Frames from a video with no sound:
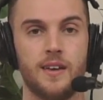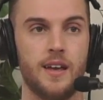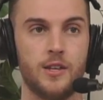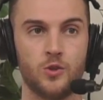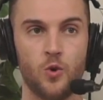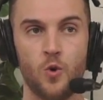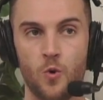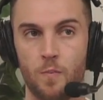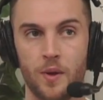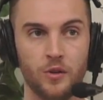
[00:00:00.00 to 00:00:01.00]
It's
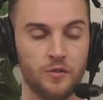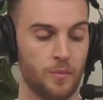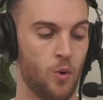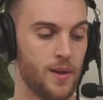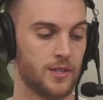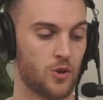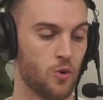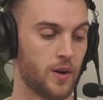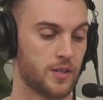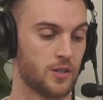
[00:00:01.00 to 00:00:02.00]
all built for point scoring.